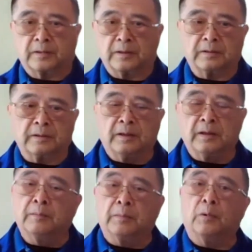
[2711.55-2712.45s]
Okay.
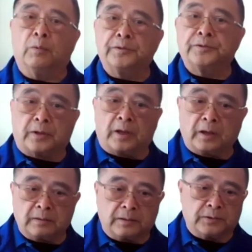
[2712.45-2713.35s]
But one
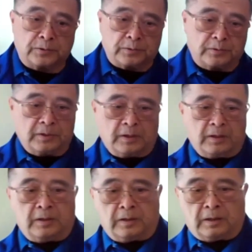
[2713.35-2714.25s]
side is
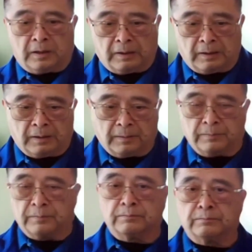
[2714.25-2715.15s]

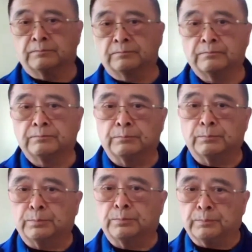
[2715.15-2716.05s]
um,
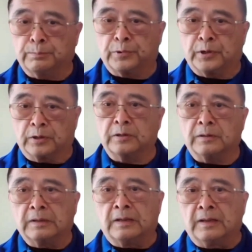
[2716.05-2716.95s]
pretty good.
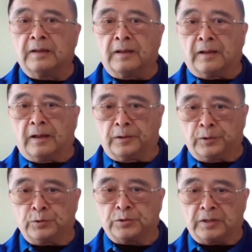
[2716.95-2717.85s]
Uh,
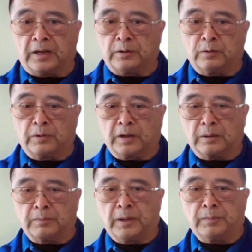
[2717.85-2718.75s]
usually I don't
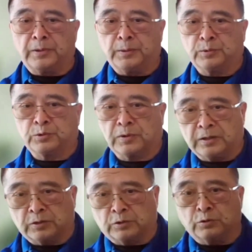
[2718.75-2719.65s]
recommend people trying
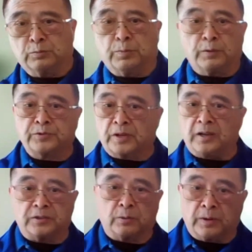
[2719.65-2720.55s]
to do both
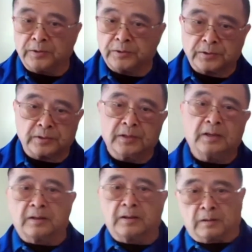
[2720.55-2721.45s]
sides at once
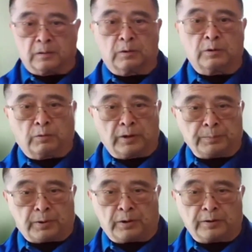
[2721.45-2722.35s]
learn one
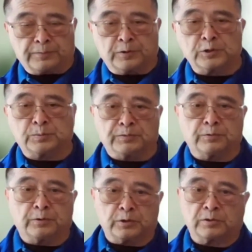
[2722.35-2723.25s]
part first
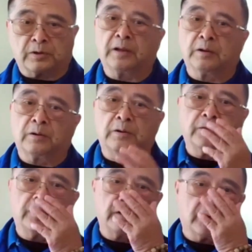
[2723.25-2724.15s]
before you try and
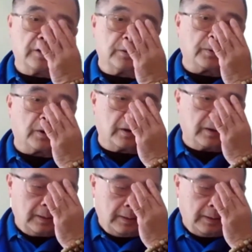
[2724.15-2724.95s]
learn the other part.